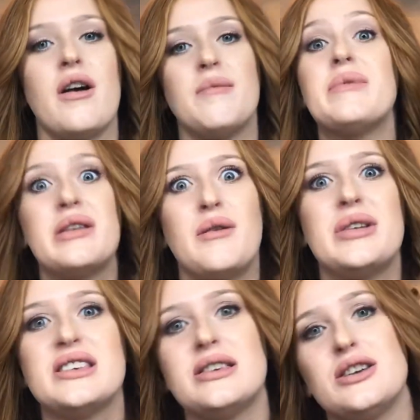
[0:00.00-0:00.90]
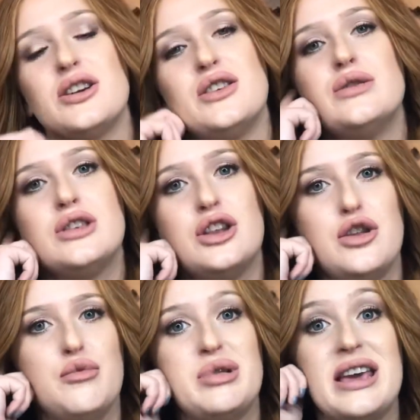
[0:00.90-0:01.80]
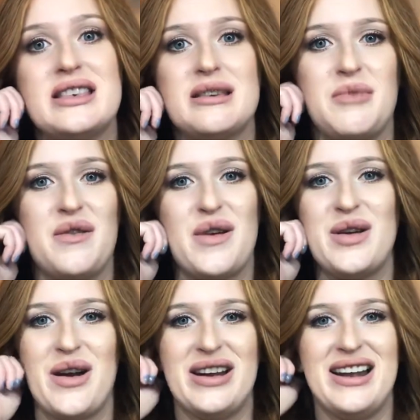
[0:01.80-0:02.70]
Me and all my sisters used to do plays in my front yard,